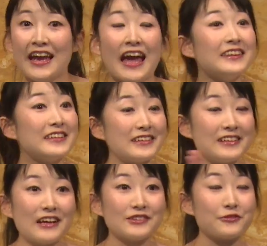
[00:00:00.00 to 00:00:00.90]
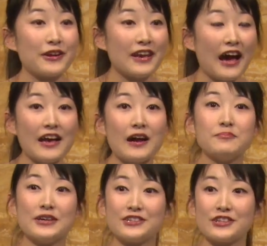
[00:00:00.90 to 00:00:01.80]
and did not rely
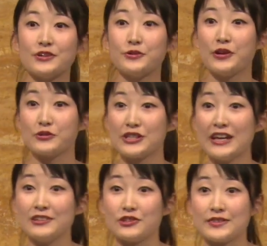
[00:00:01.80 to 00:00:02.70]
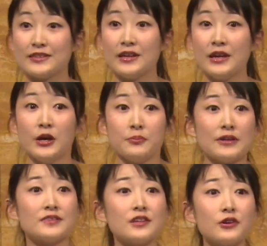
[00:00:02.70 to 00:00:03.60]
on material changes,
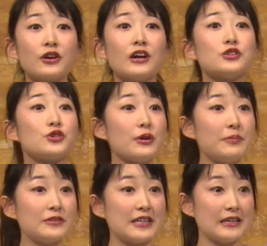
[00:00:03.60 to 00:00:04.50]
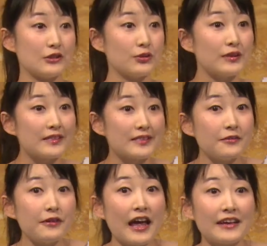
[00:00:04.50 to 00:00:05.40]
but still contributed to the
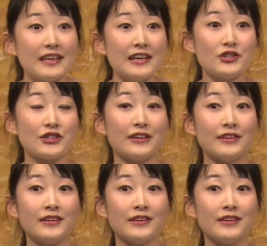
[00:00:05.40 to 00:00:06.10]
civilization.